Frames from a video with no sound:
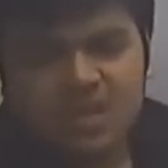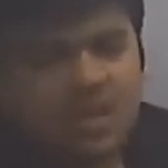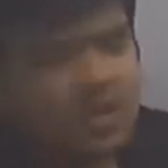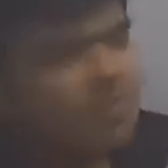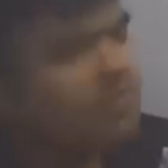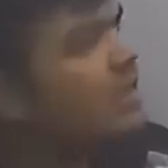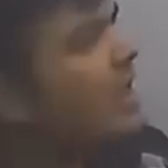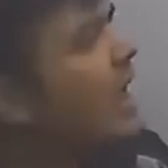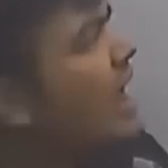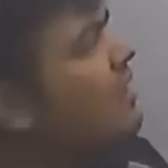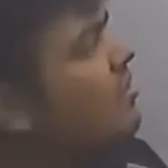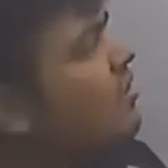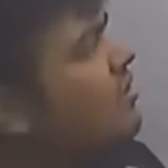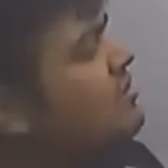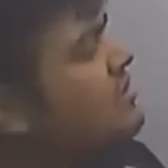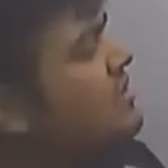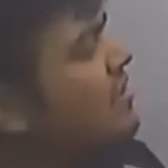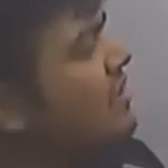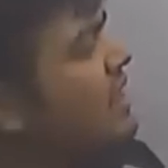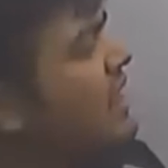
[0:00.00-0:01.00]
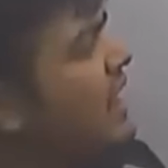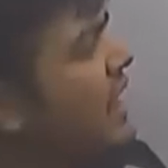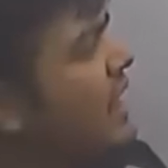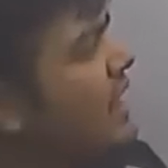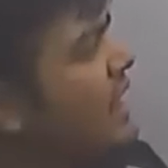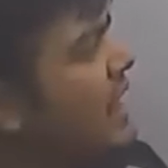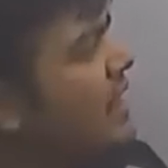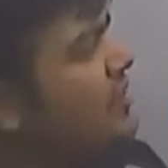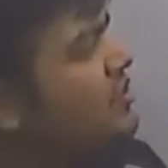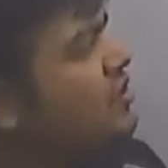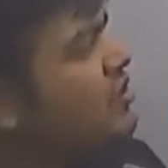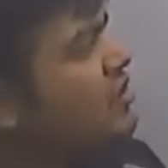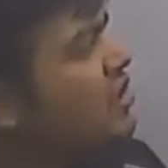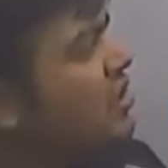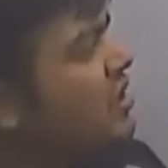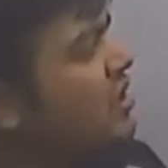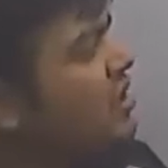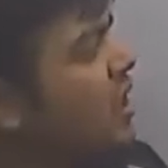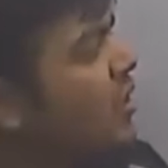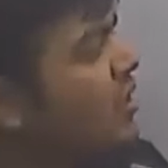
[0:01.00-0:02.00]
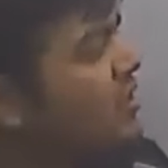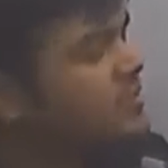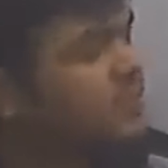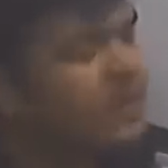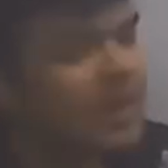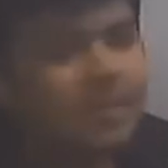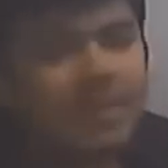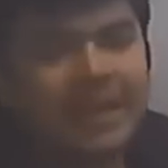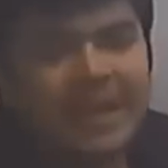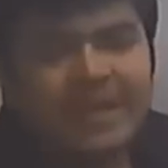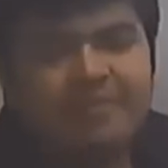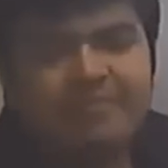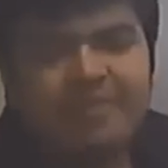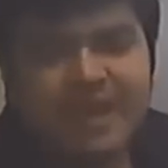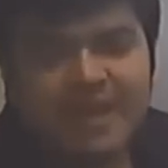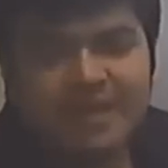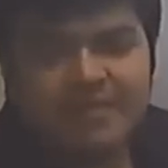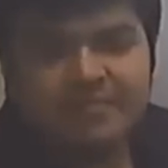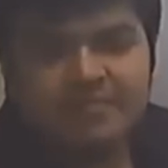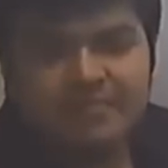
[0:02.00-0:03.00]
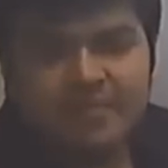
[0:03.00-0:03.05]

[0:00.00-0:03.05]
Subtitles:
We had around 78 lectures earlier. Now it's become 85.